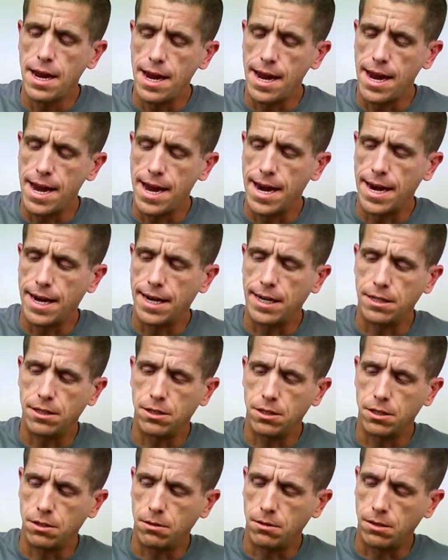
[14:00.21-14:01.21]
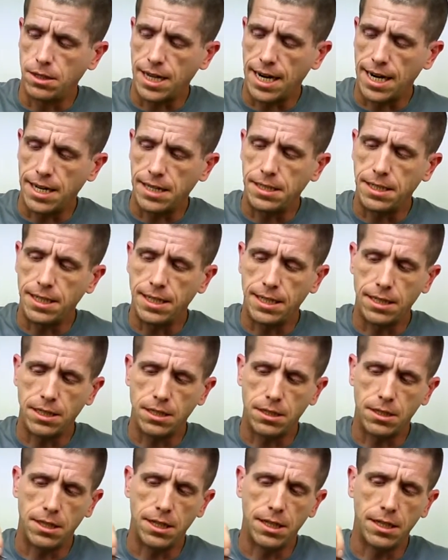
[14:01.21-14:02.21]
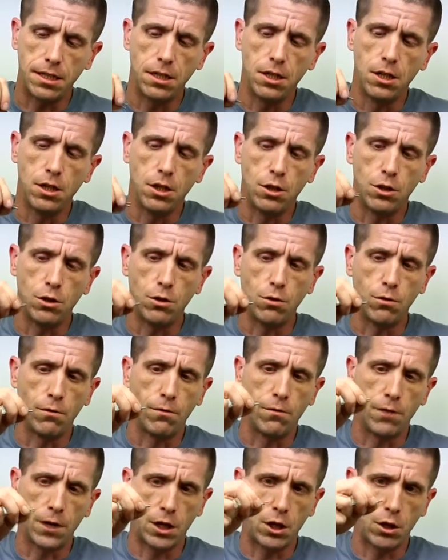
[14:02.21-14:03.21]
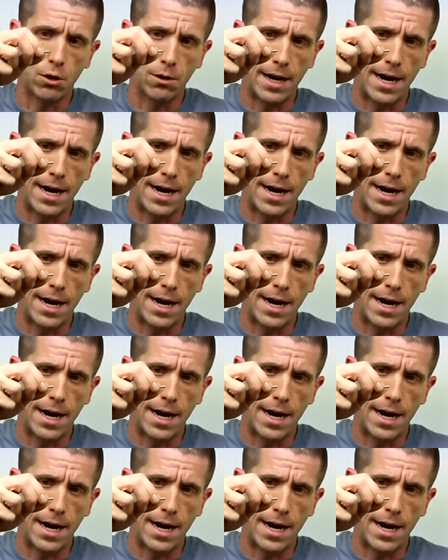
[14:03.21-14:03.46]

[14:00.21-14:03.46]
And the idea is that you figure